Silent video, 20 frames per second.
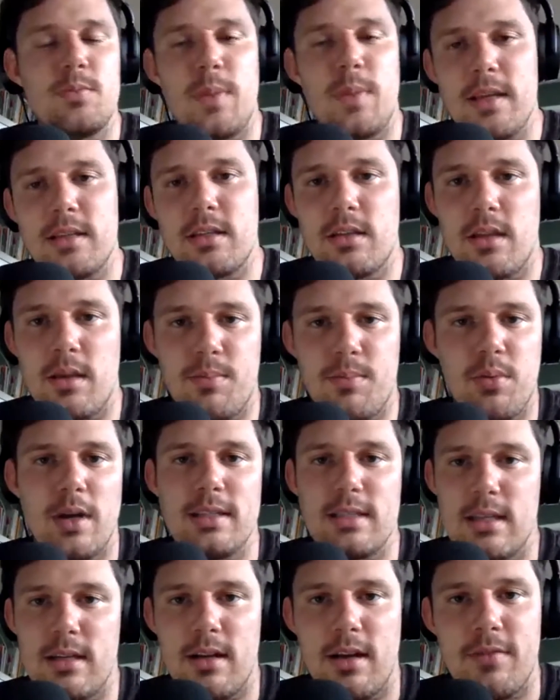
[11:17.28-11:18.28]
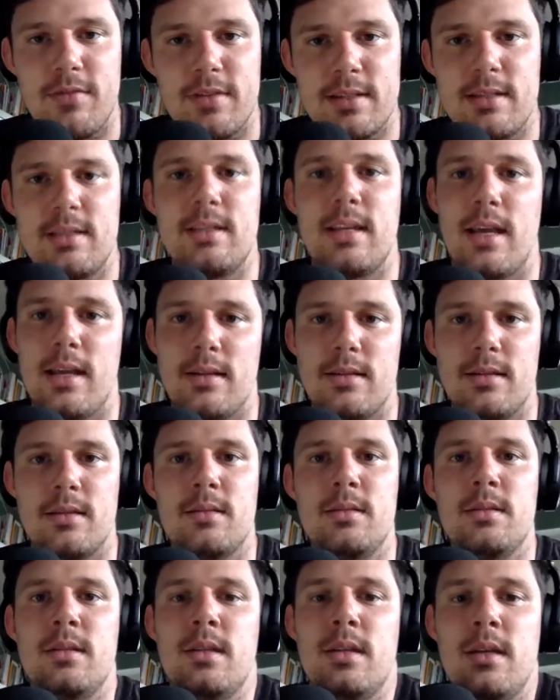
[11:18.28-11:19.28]
basically the president of his state,
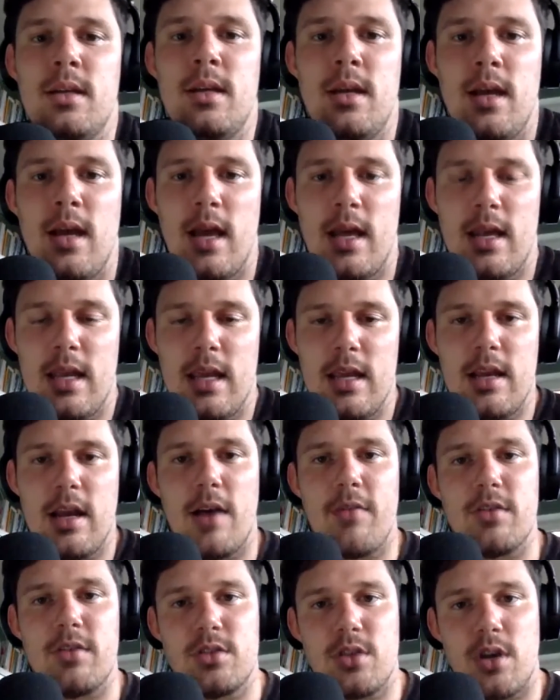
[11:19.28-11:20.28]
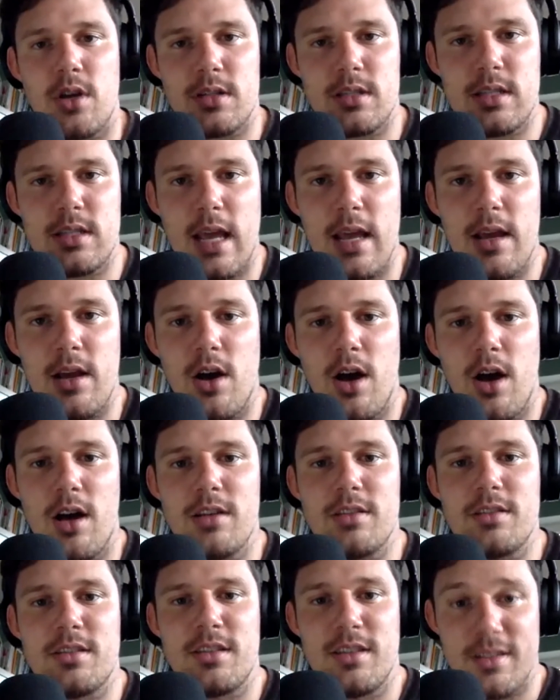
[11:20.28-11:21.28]
and he governs all state
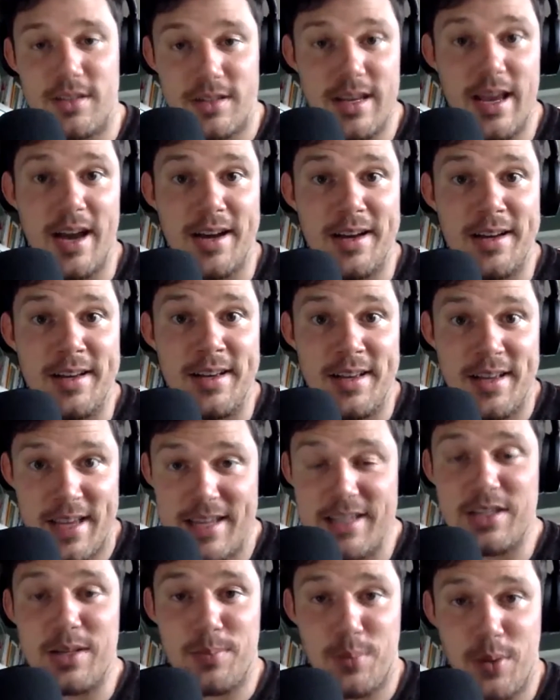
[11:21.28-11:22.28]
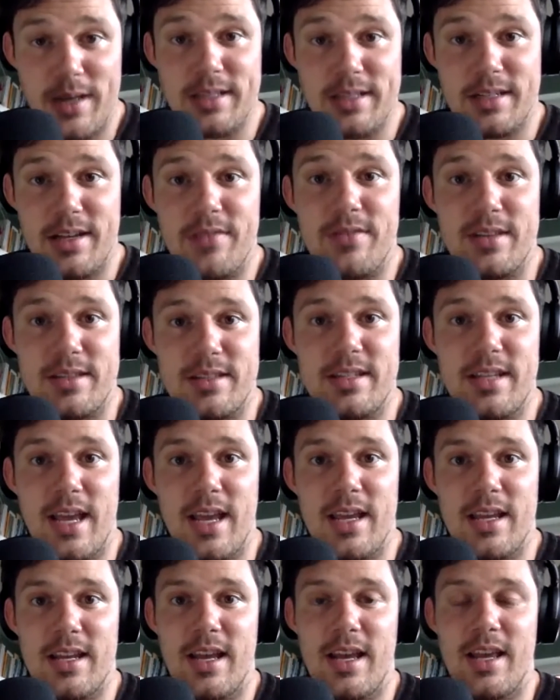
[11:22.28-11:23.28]
laws. Yeah. He's the president of the
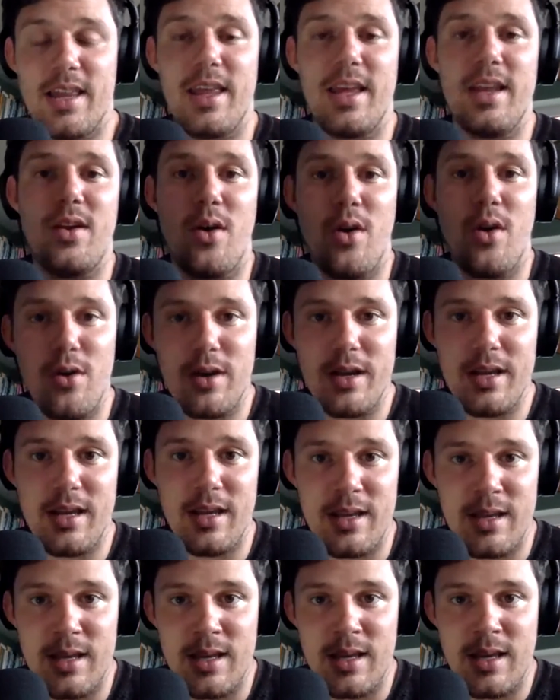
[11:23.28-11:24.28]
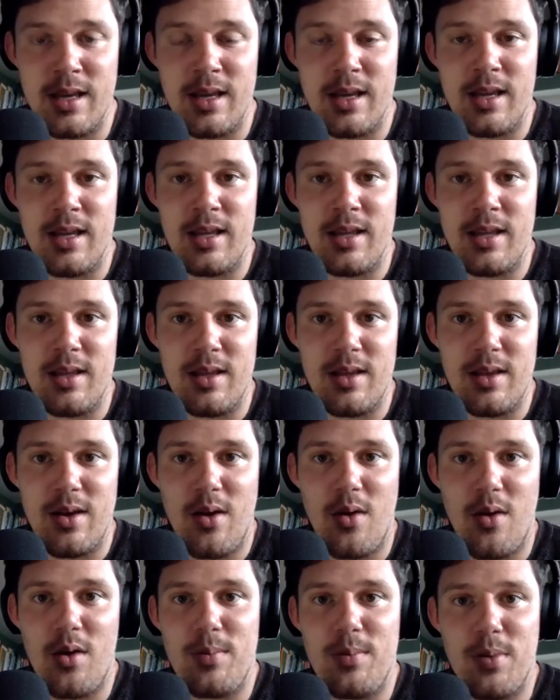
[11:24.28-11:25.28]
state, and then only
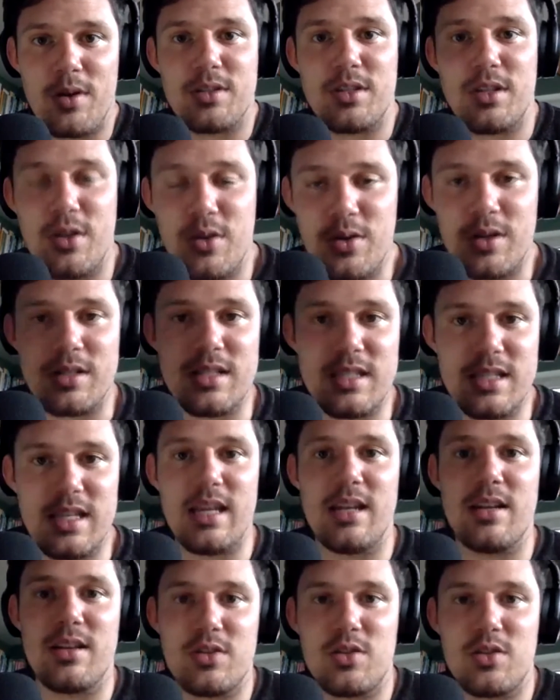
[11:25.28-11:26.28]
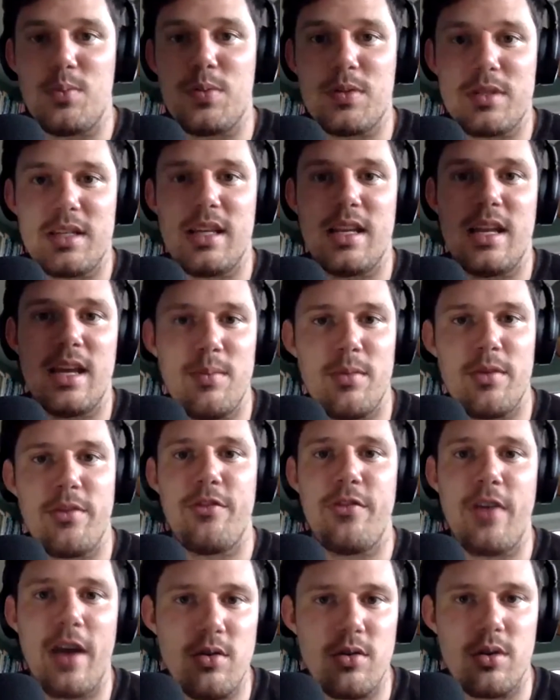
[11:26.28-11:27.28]
person who could supersede him of
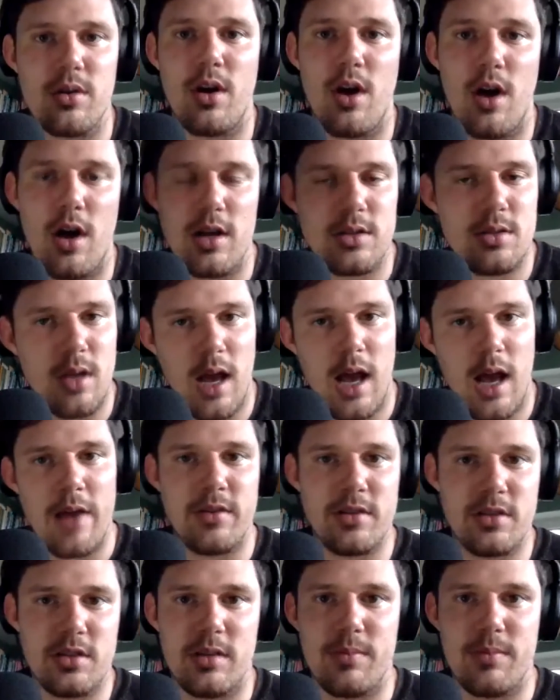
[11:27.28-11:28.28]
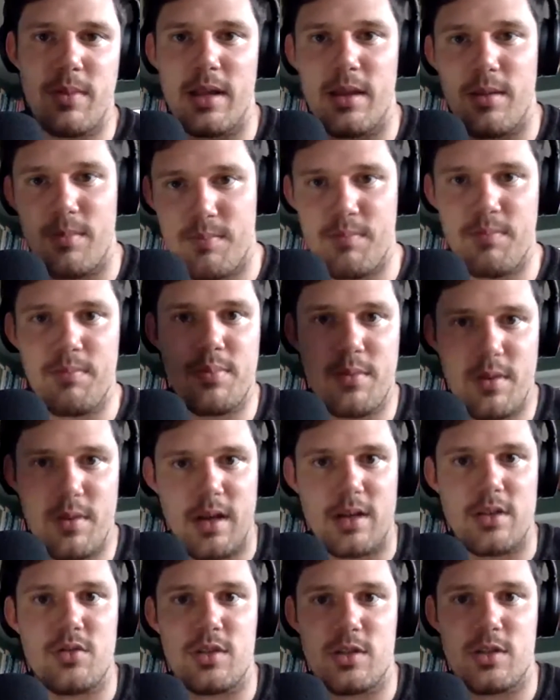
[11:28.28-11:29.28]
federal laws, obviously, by the
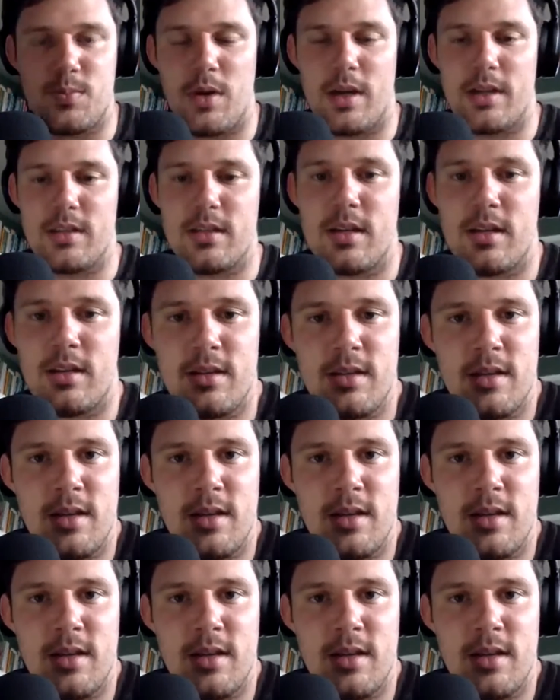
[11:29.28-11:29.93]
country's president.